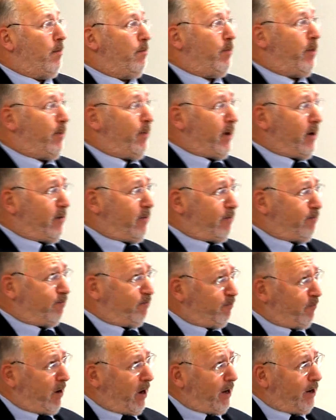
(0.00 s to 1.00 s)
The big
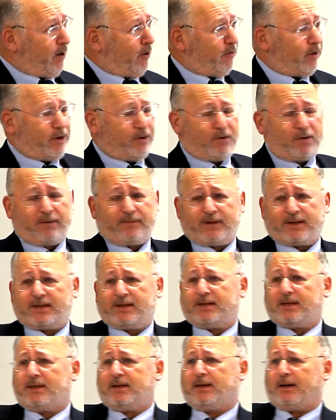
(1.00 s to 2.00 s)
unknown in all of this
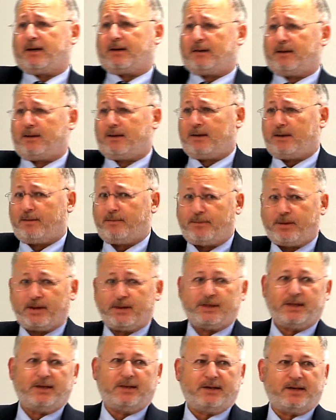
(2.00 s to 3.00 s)
is India
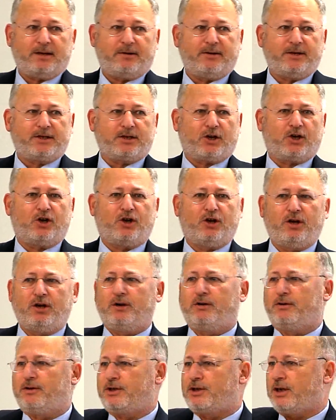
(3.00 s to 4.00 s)
because India is a
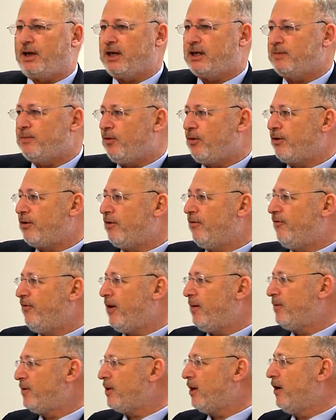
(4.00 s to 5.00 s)
huge exporter of,
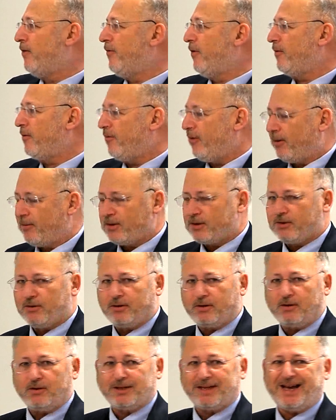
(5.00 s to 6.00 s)
pharma of
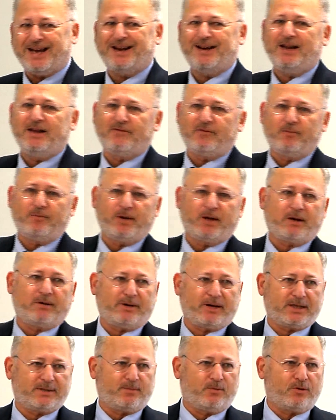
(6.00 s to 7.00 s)
pharmaceuticals and an even bigger
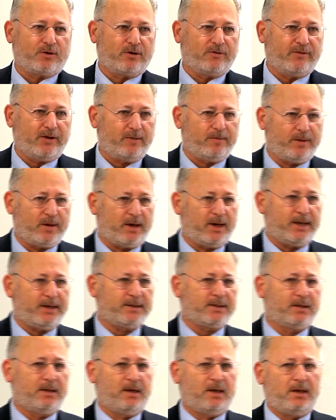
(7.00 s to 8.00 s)
exporter of
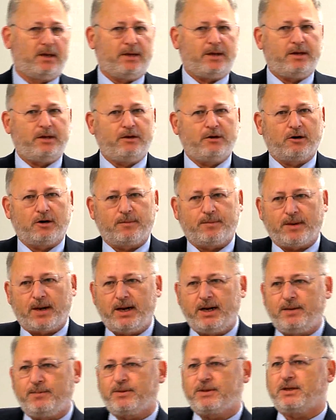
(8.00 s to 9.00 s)
APIs. In Europe,
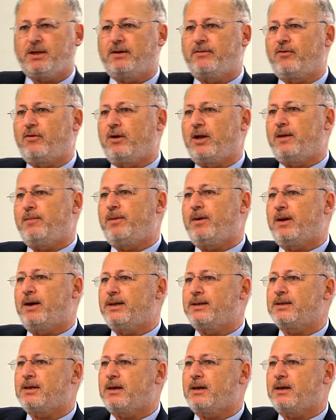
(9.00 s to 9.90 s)
80% of all APIs